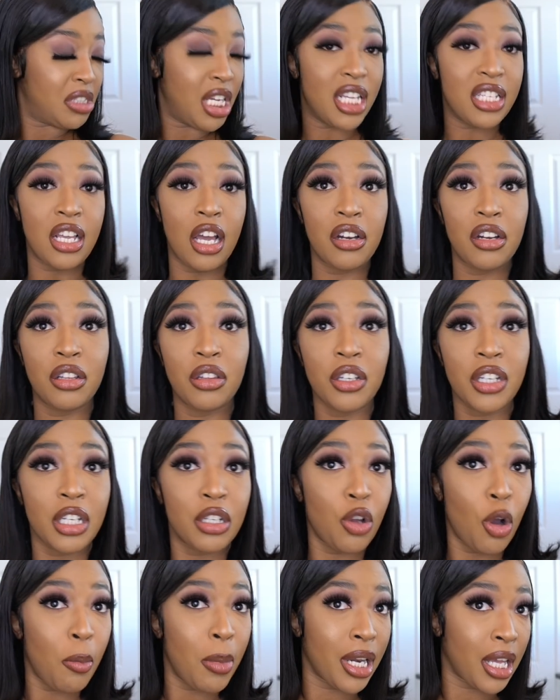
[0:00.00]
that's how they're looking.
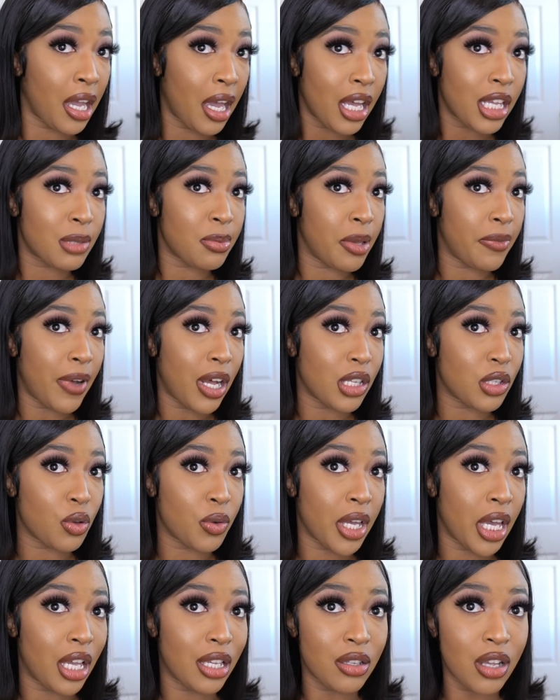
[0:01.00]
Nobody asked me if I was
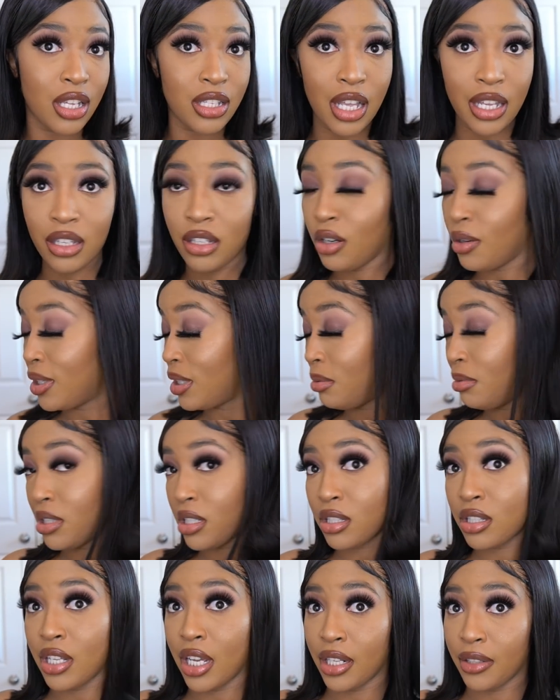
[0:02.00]
okay. So I was like, you know what, let me
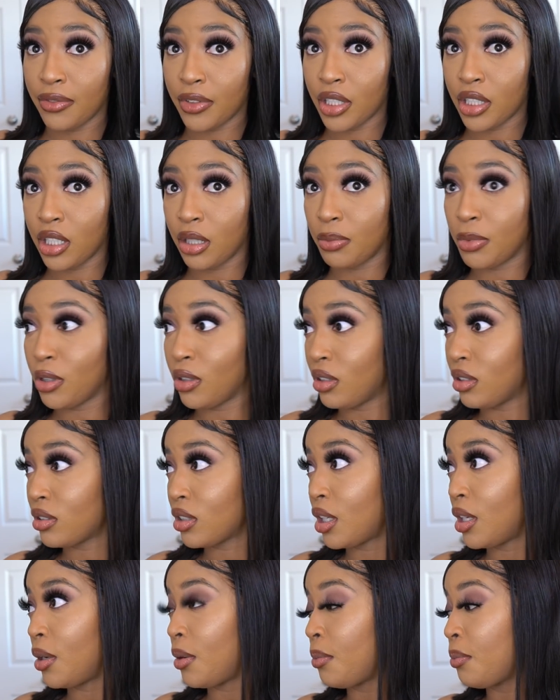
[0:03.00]
just stand the fuck up. You know what
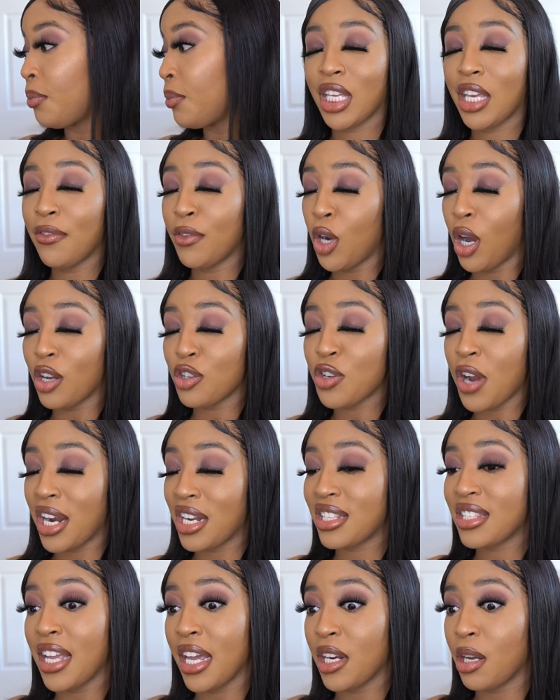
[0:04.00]
I'm saying? Even though I was trying
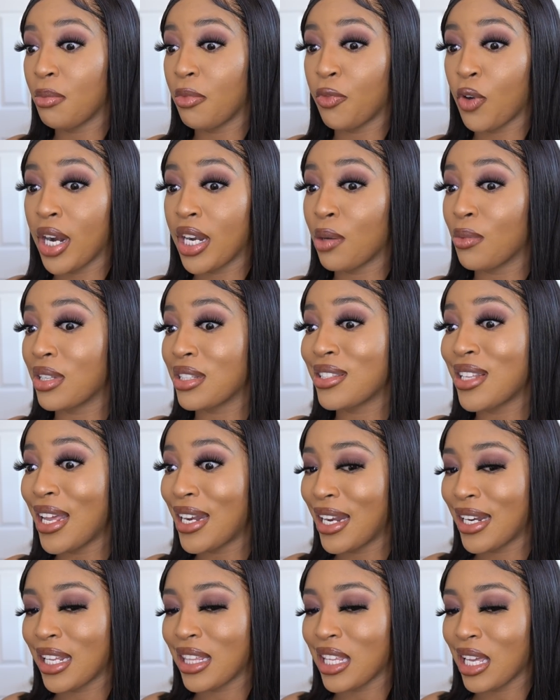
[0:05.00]
to stand up before anyone said
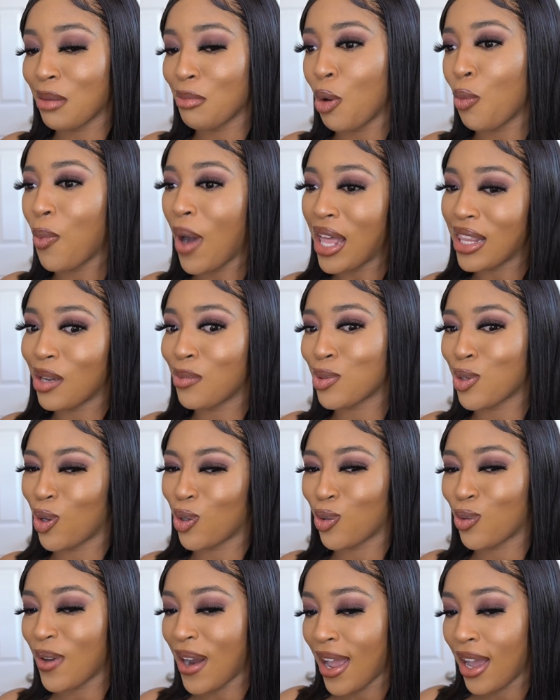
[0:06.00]
anything, but while I was on
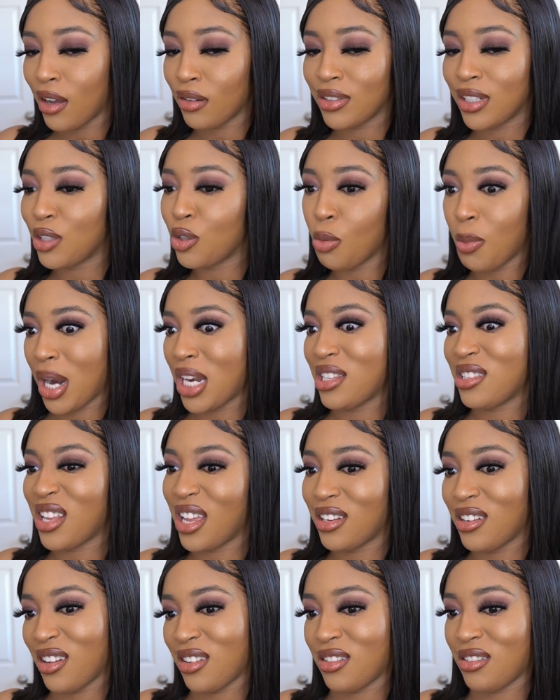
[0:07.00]
the ground, didn't nobody say
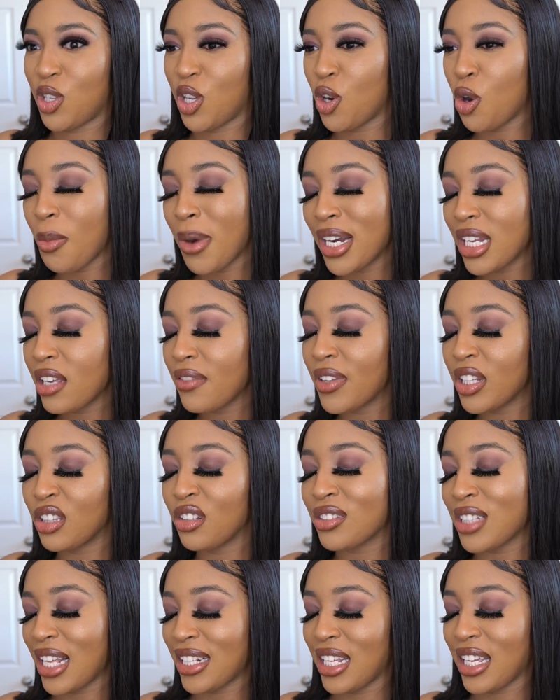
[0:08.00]
nothing. Didn't nobody even
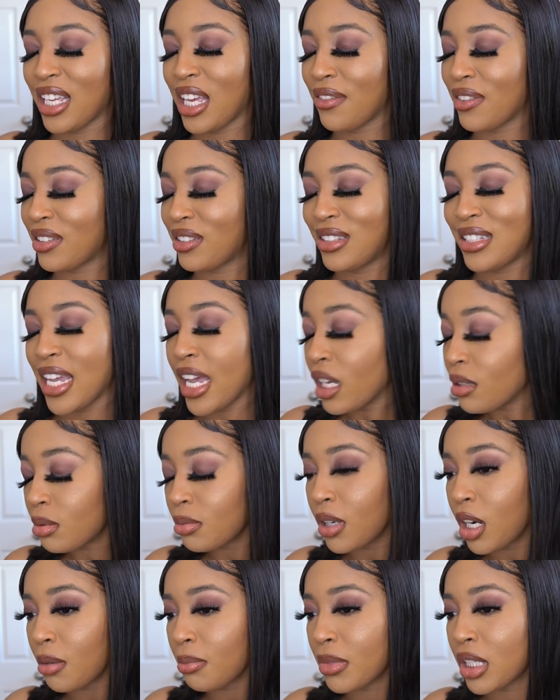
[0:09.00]
look like they gave a damn
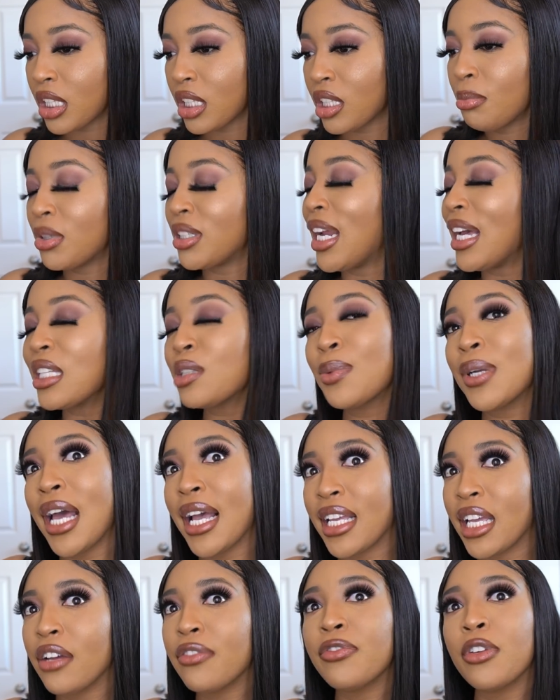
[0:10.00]
about me. But that's what
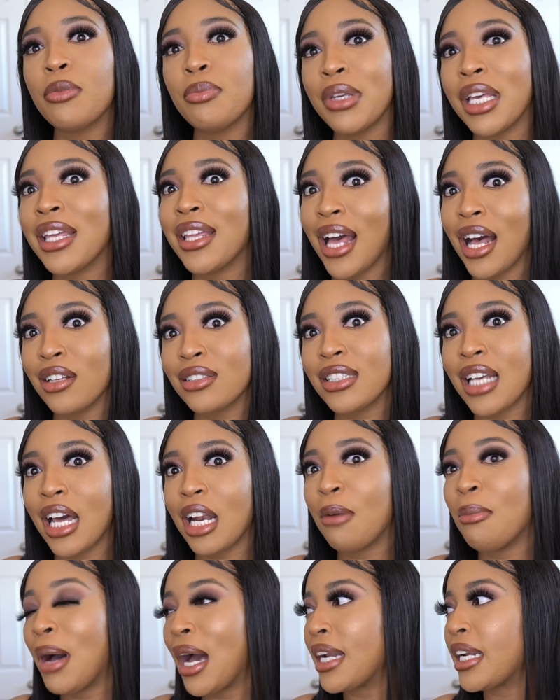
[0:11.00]
I get for being outside
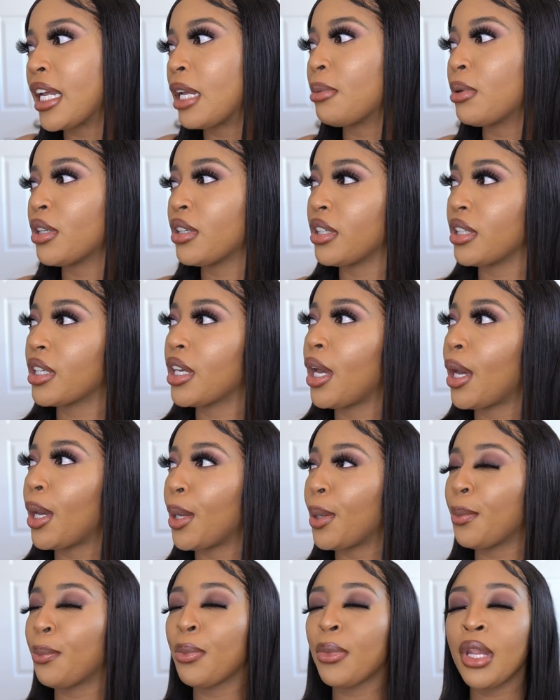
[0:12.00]
of my neighborhood,
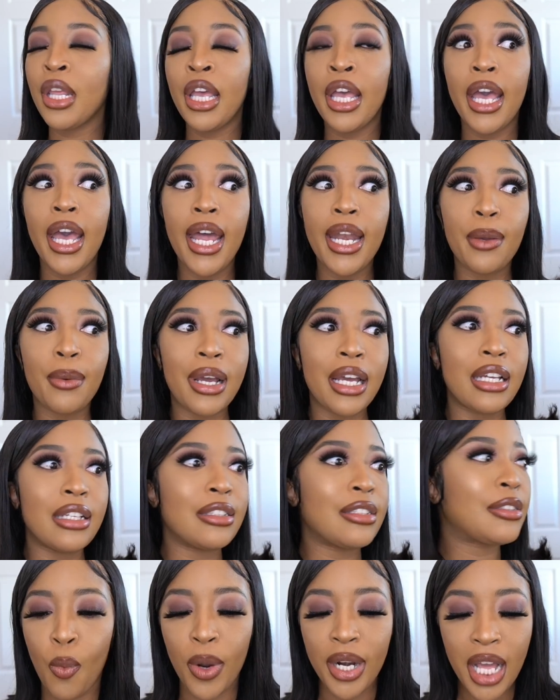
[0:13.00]
okay?
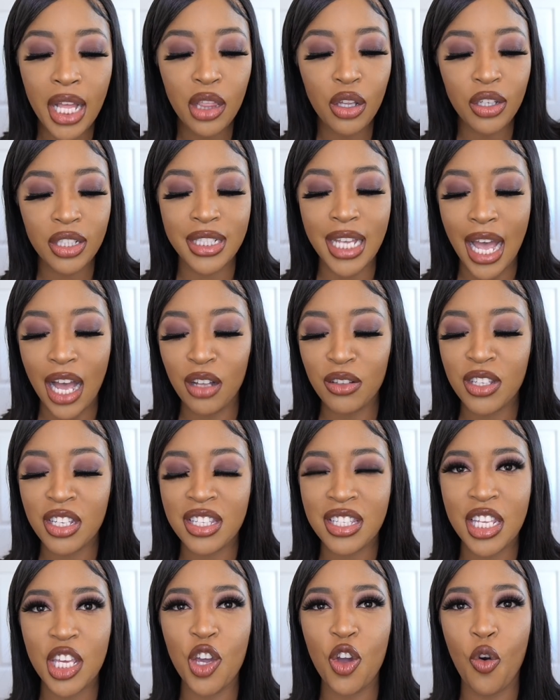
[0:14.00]
Anyways, when I looked down to
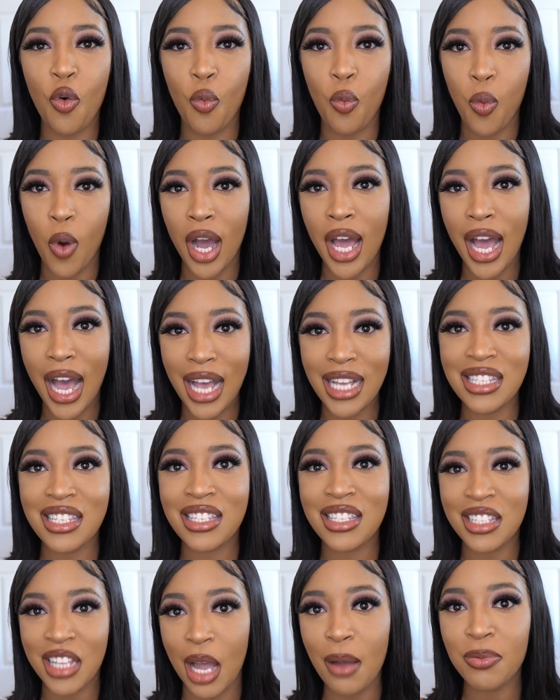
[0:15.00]
see what I
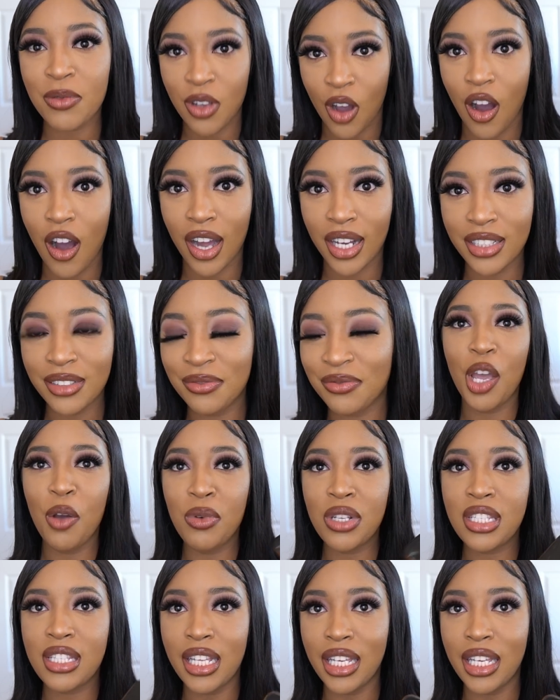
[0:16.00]
stepped on, it was